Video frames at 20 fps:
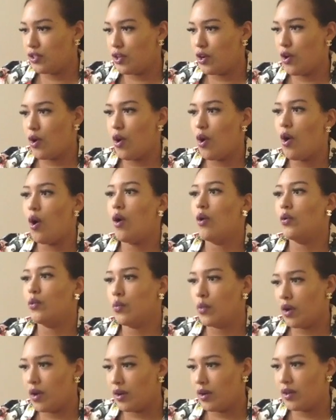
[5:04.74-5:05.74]
your own
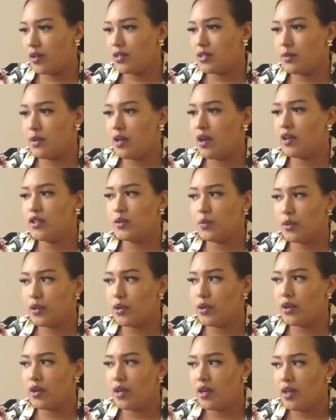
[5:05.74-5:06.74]
work. Because being an
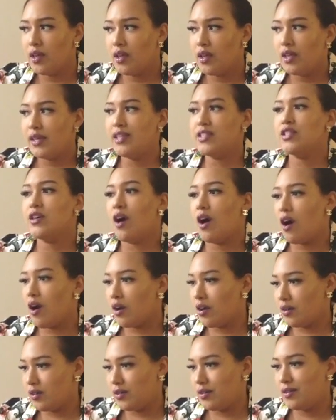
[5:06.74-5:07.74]
entrepreneur is
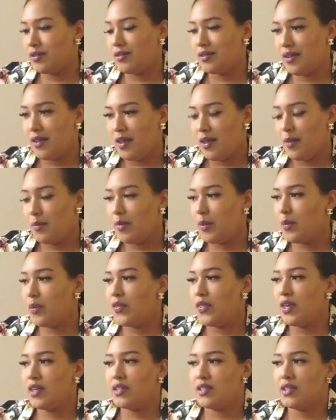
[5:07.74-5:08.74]
hard. People
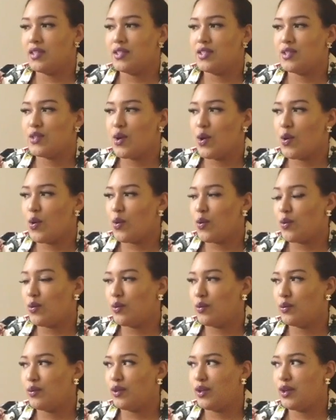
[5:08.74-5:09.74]
think it's
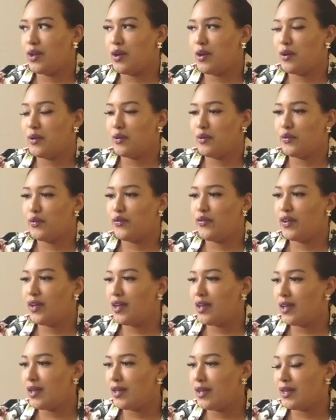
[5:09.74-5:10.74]
so,
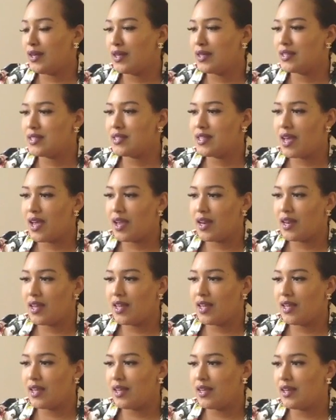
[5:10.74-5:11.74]
fun and
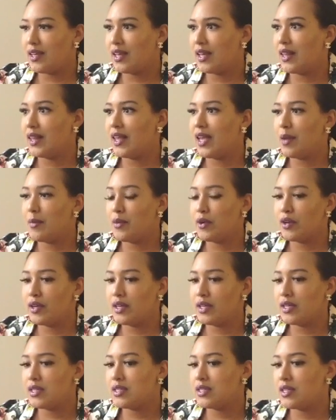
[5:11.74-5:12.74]
exciting and
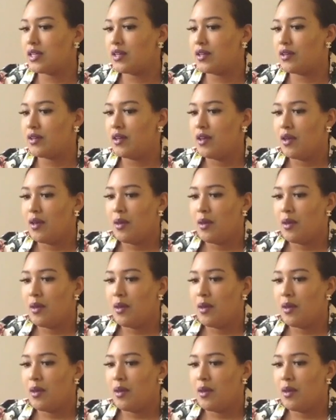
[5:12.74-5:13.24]
glamorous and,